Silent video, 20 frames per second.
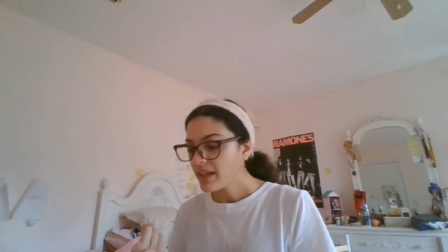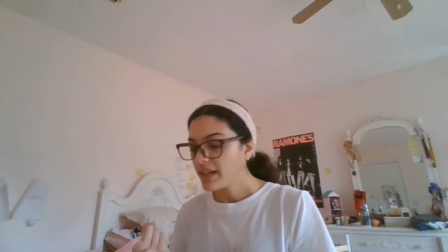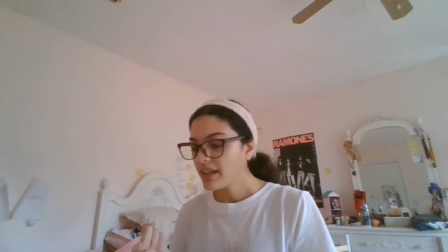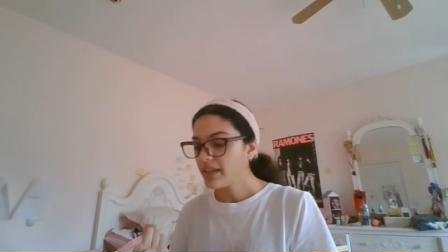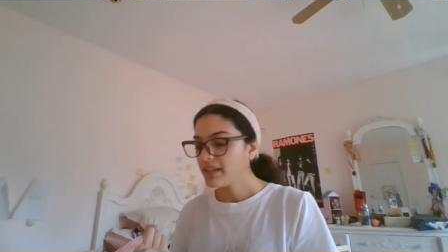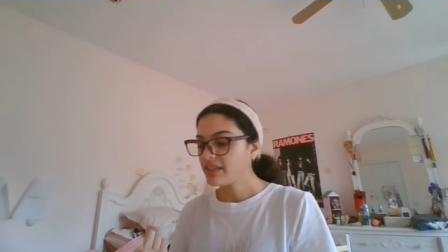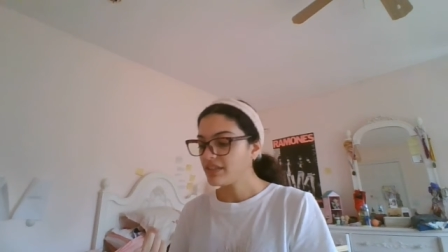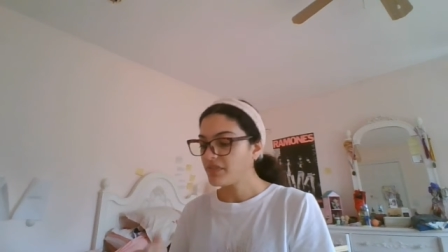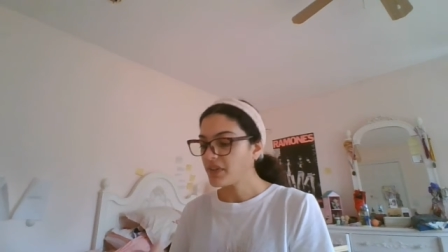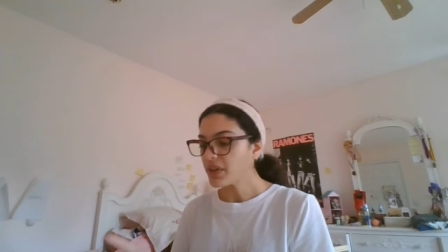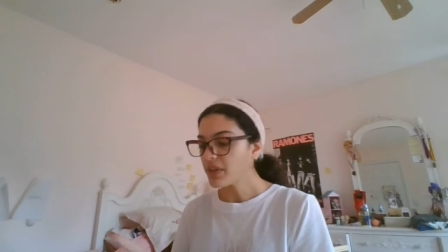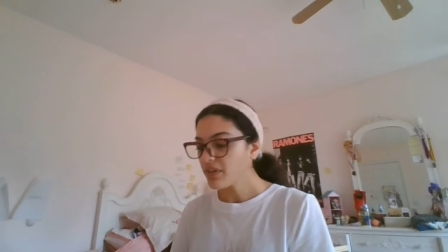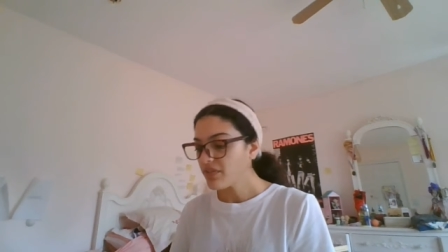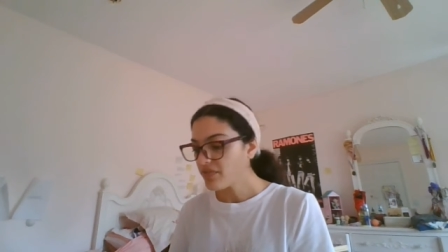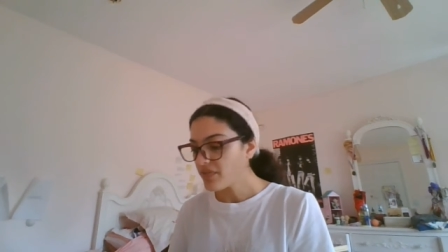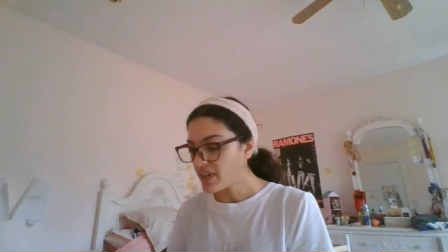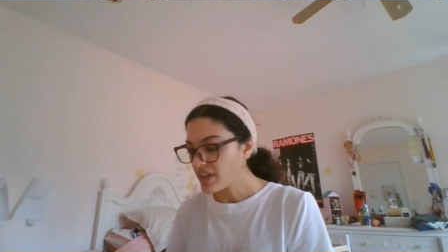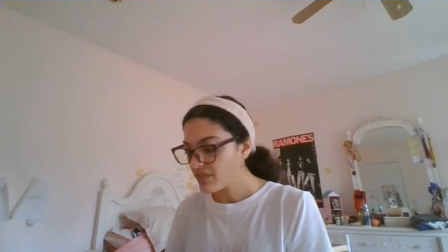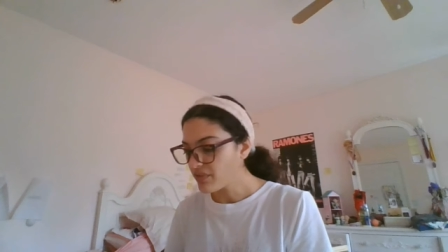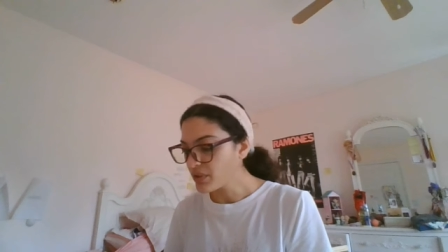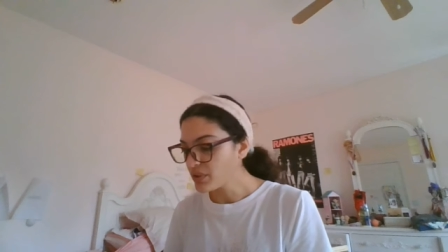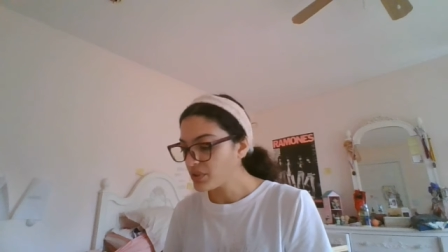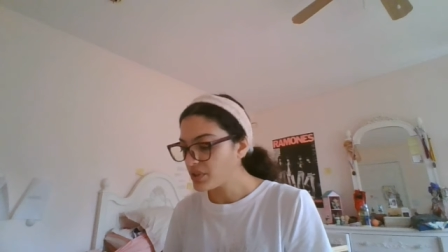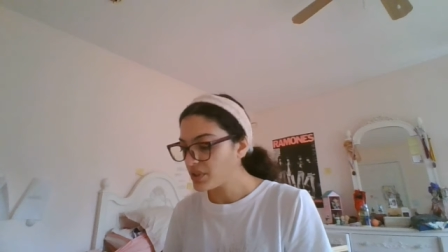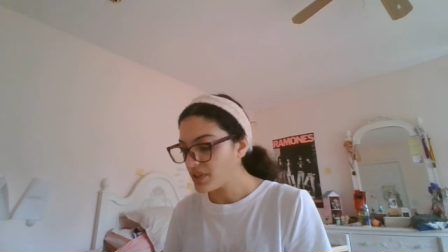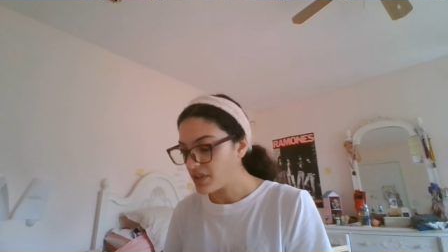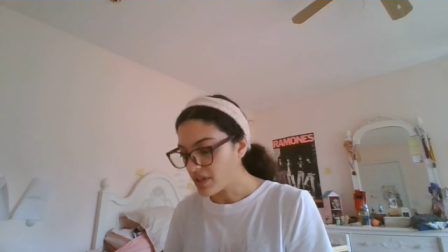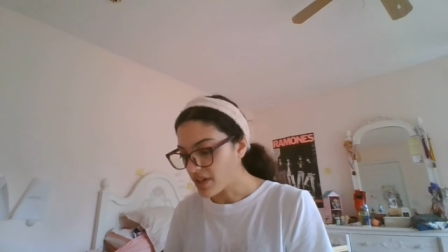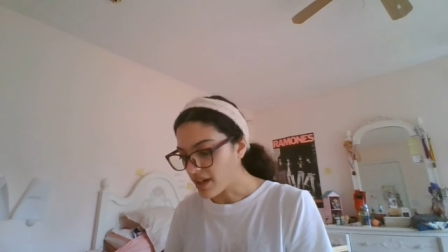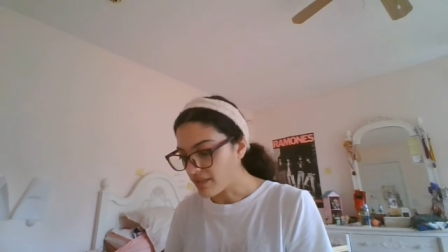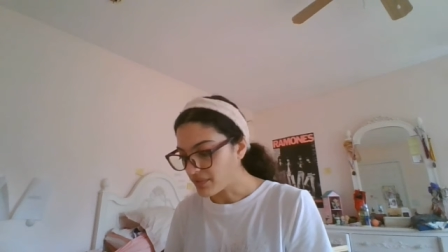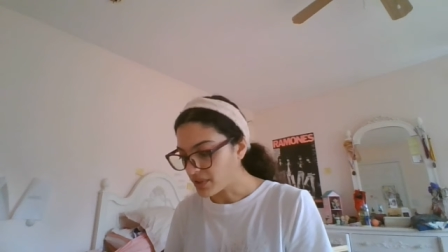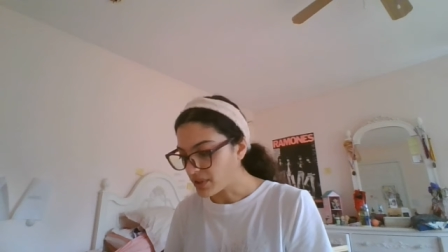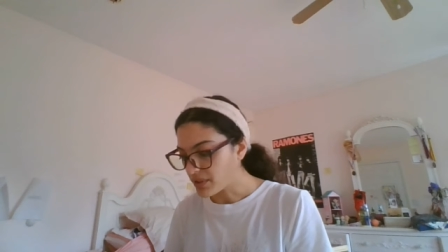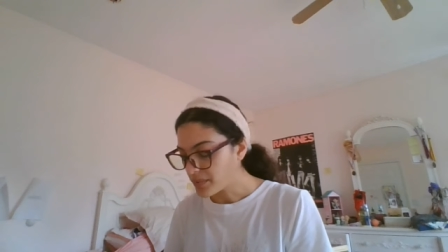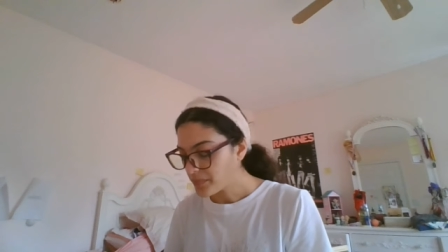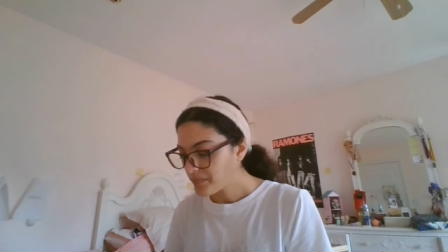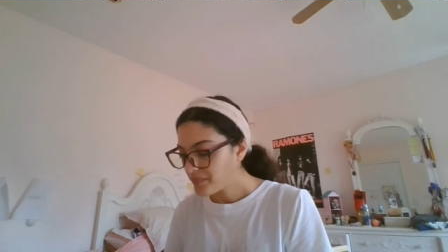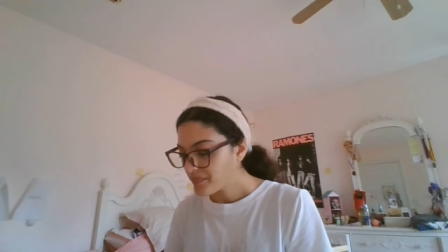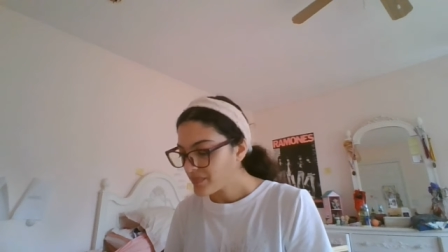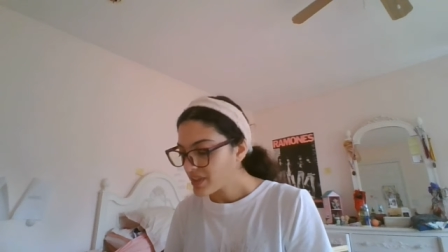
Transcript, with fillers: It is very faithful to the novel.